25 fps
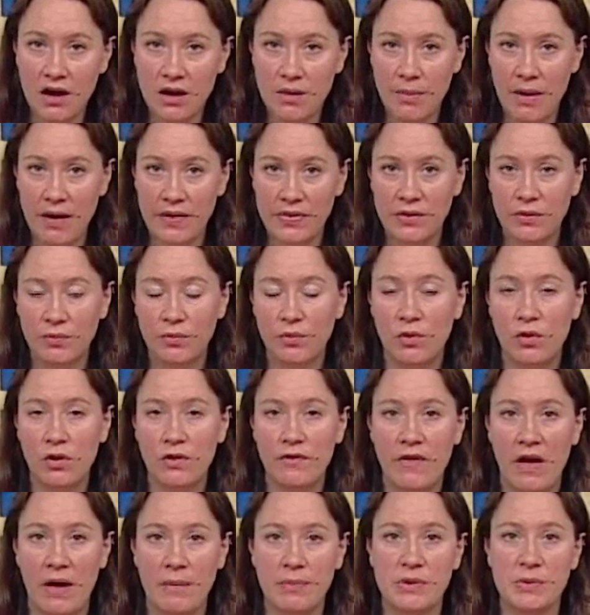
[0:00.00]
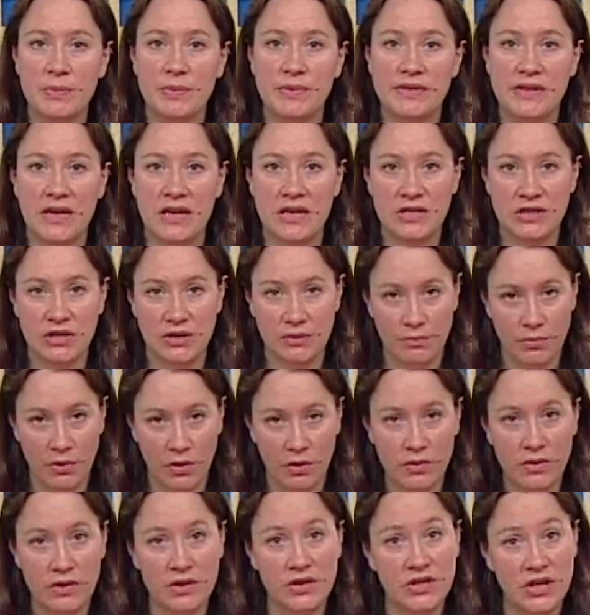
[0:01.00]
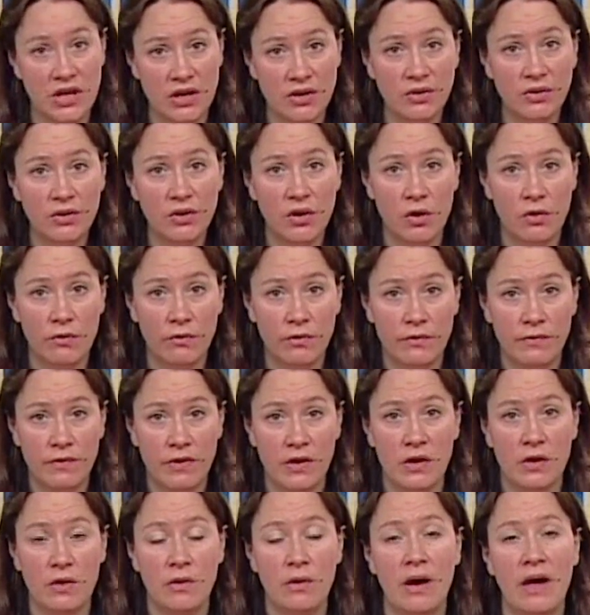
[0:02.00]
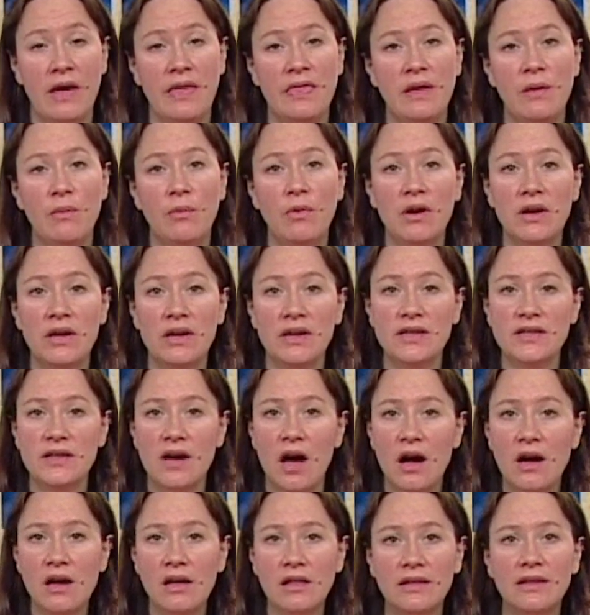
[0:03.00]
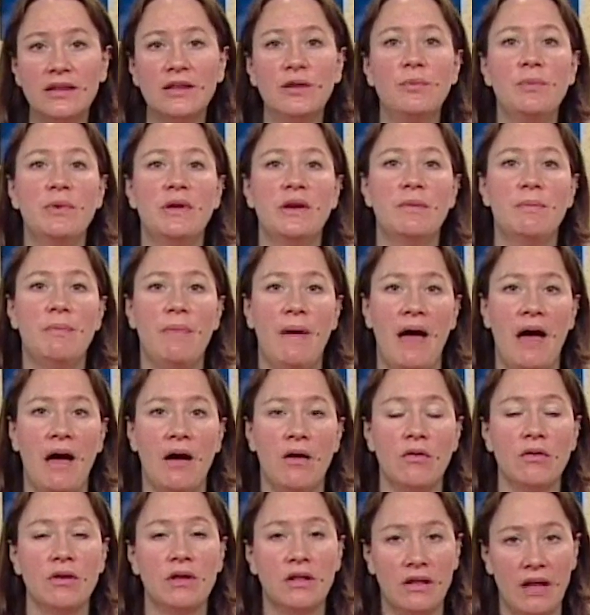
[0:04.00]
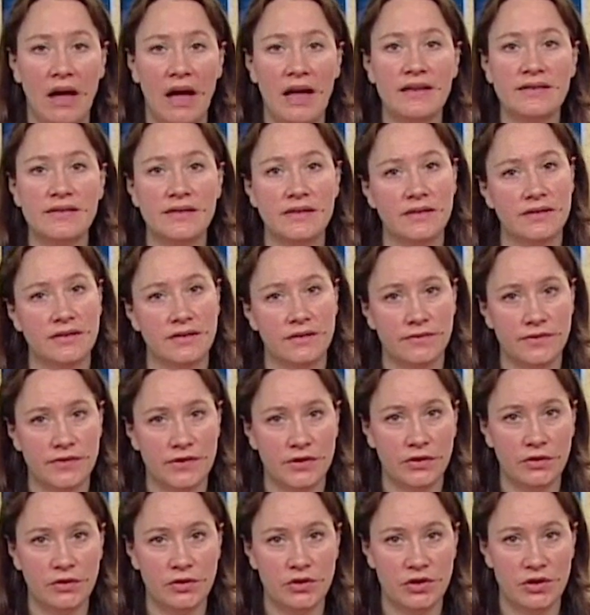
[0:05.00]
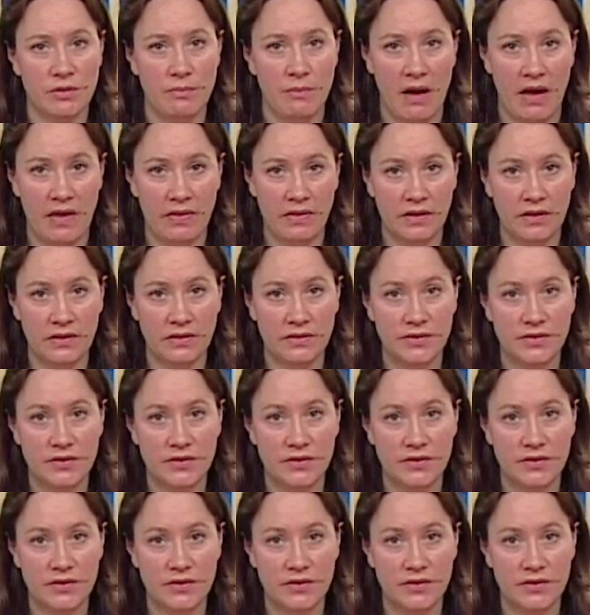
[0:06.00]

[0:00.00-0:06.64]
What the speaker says: about the role of optimization, both a general overview, and then we're going to talk a little bit about classes of solution methods.